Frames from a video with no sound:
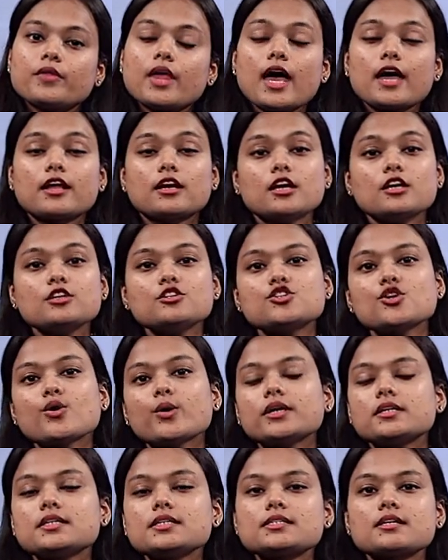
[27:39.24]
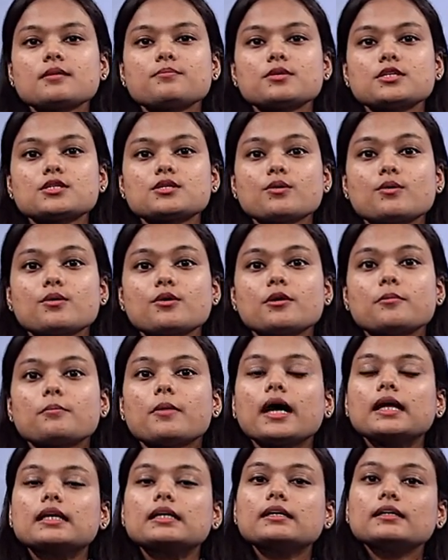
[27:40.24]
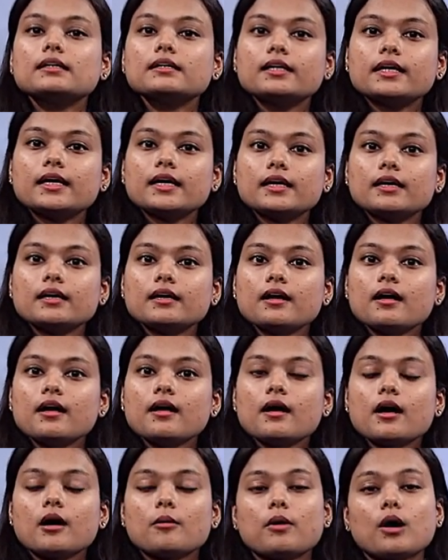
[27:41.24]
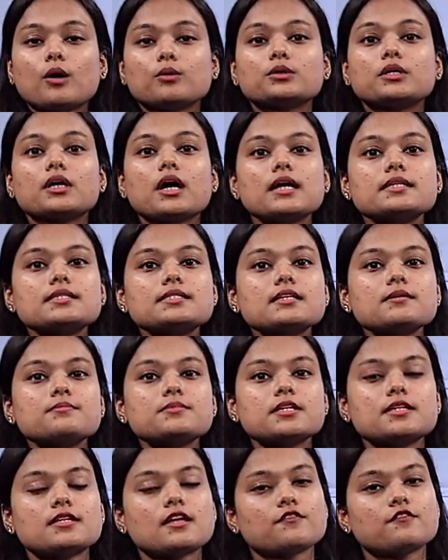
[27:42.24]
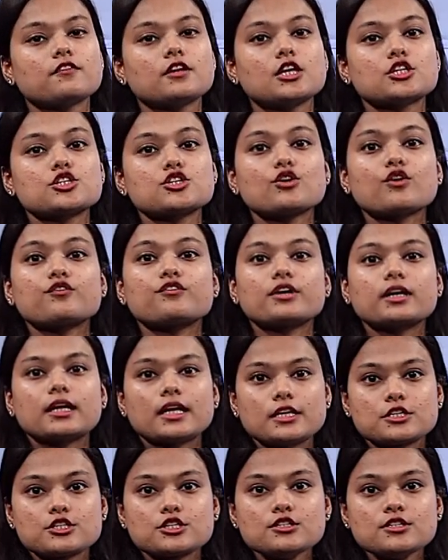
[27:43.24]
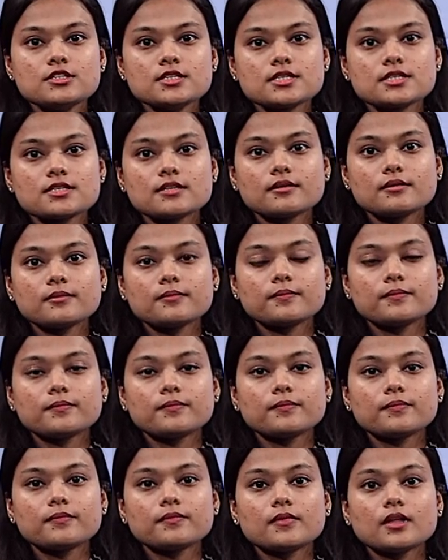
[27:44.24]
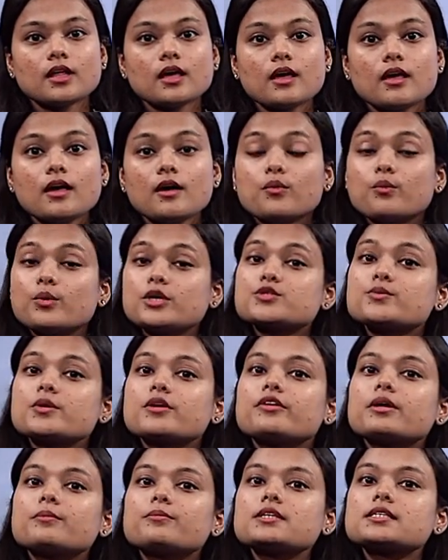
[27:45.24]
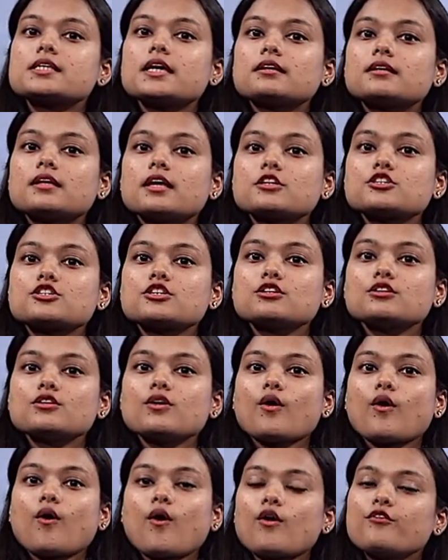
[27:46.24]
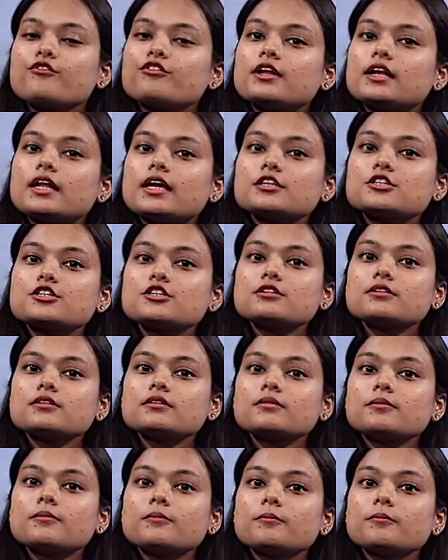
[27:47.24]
and enjoyed this episode by learning about concept and definition of relations, visual representation of relation